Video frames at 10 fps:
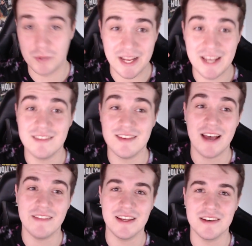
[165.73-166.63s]
But it is
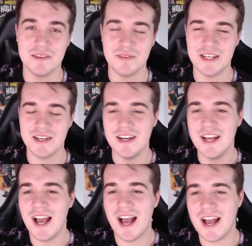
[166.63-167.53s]
at the end of the video,
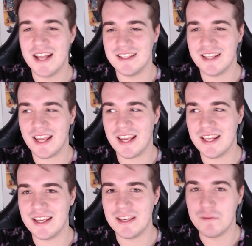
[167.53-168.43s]
and
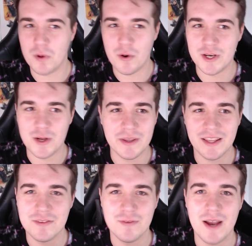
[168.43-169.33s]
if you already know it,
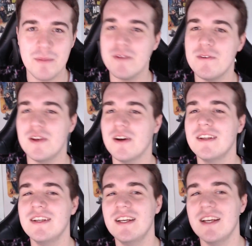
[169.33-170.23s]
that's fine. But if you don't,